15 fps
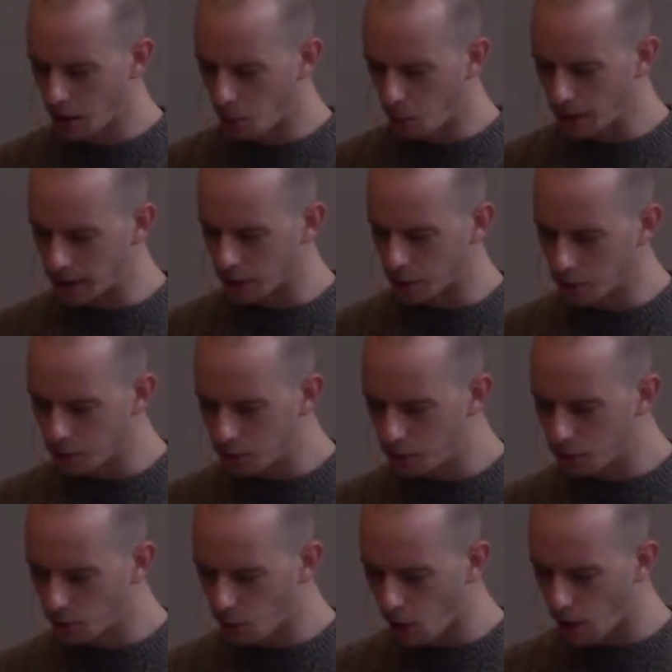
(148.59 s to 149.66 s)
we know who
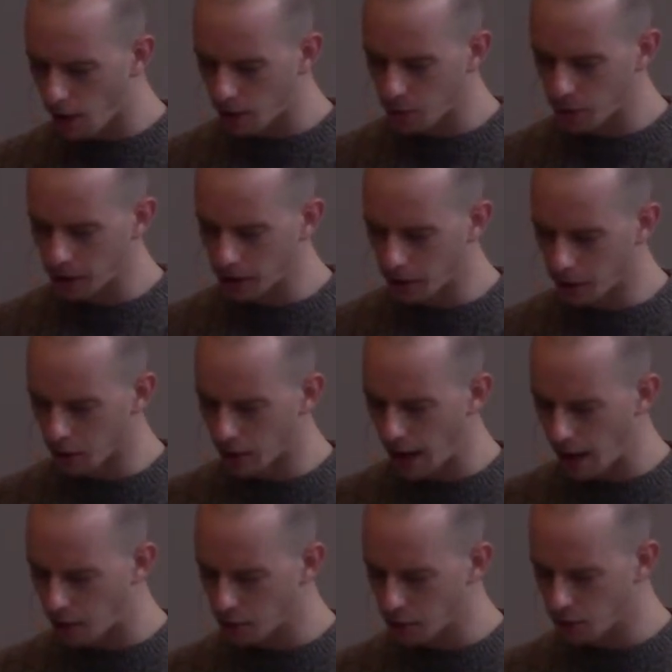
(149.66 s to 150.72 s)
you are, we know
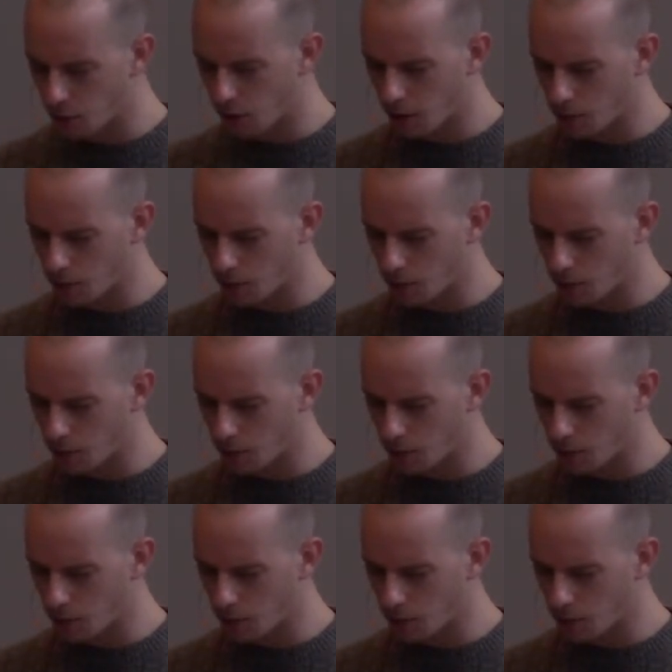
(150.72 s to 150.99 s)
how you are,